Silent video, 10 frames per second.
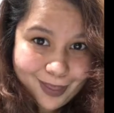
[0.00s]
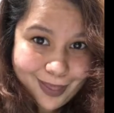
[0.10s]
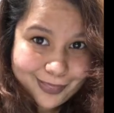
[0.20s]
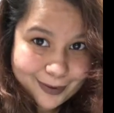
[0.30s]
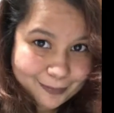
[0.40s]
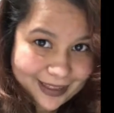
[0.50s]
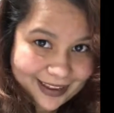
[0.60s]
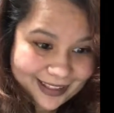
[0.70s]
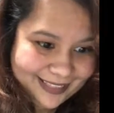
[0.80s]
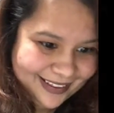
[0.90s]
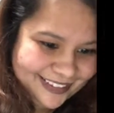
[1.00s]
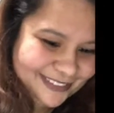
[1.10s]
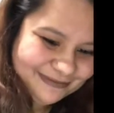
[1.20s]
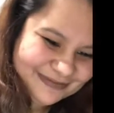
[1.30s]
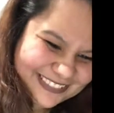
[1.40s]
I like black eyeliner.
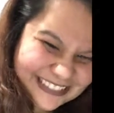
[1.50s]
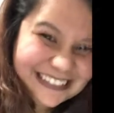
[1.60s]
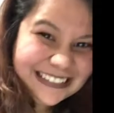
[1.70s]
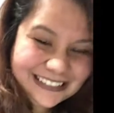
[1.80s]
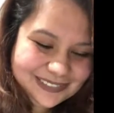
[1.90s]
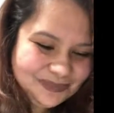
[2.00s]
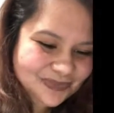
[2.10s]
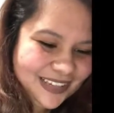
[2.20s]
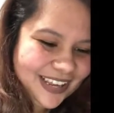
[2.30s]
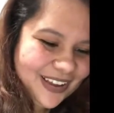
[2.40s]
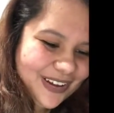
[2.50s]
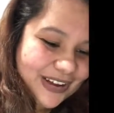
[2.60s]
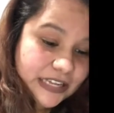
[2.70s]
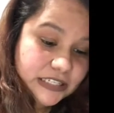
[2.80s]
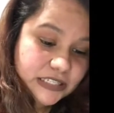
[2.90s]

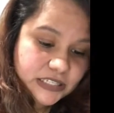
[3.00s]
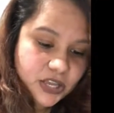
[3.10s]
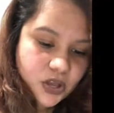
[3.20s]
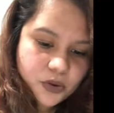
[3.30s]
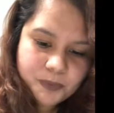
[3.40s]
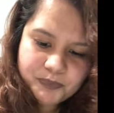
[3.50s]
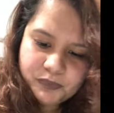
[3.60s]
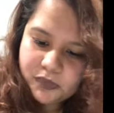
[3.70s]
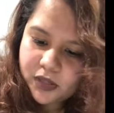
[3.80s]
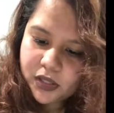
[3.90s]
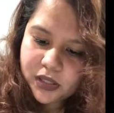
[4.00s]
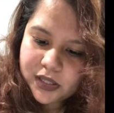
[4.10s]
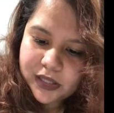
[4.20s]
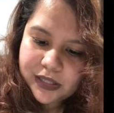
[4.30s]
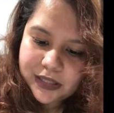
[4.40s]
Okay, so
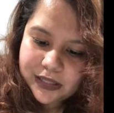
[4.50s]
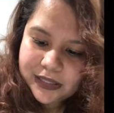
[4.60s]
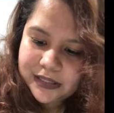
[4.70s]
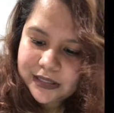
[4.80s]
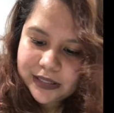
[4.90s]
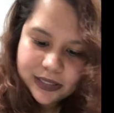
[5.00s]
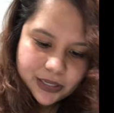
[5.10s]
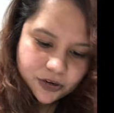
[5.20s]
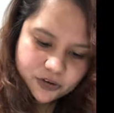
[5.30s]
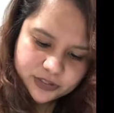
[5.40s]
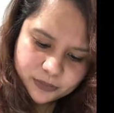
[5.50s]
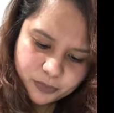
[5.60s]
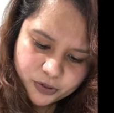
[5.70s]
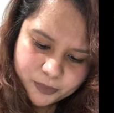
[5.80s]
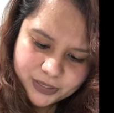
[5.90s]
let's see here. Is it
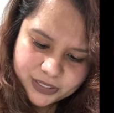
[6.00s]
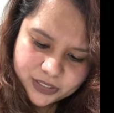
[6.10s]
permanent?